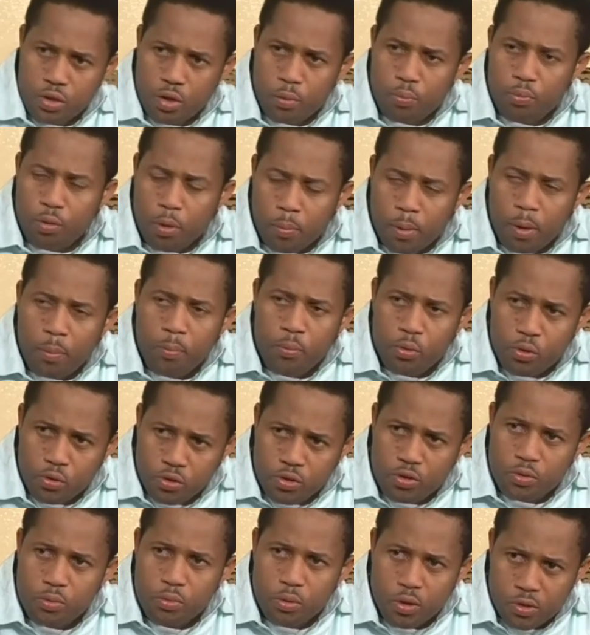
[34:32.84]
a proper
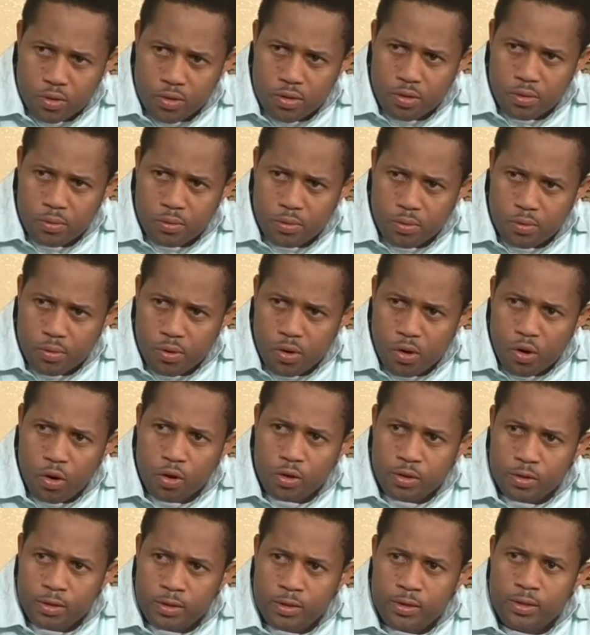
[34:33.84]
post-mortem
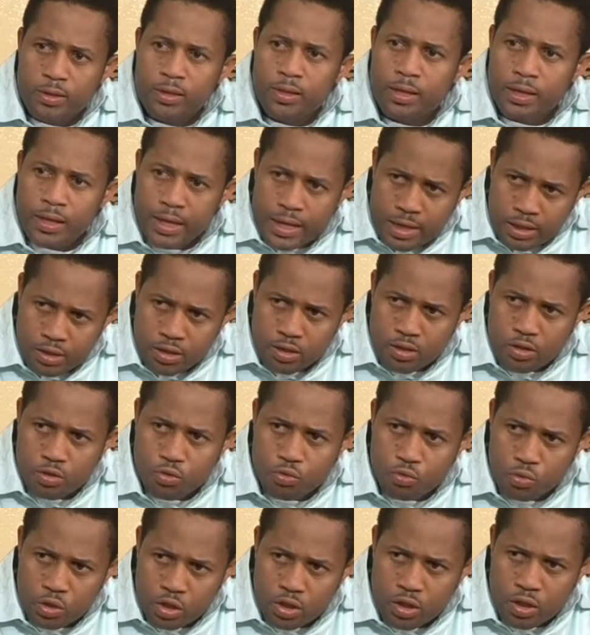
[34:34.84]
on late
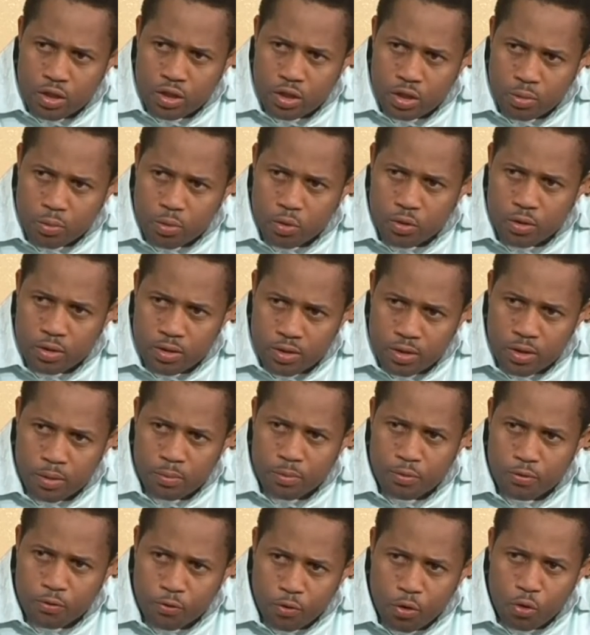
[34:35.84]
Richard Nebolisa
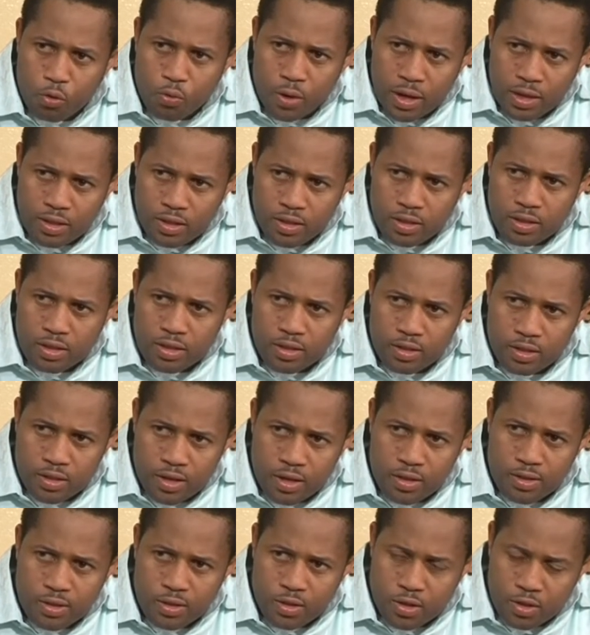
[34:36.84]
before writing his
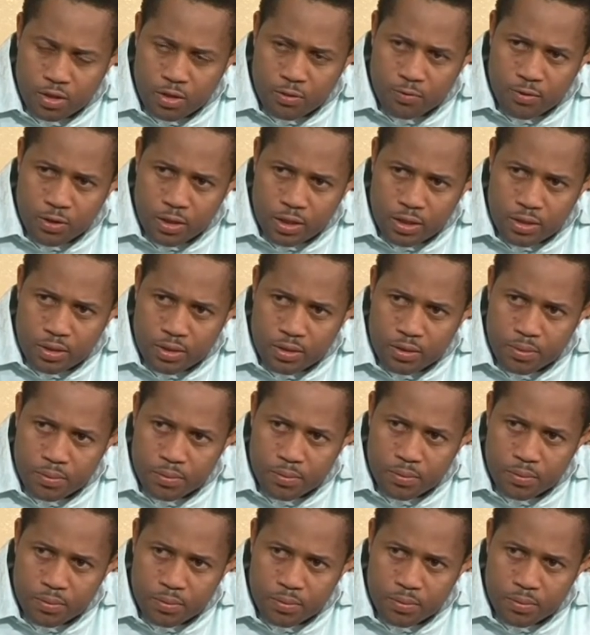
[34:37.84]
death certificate?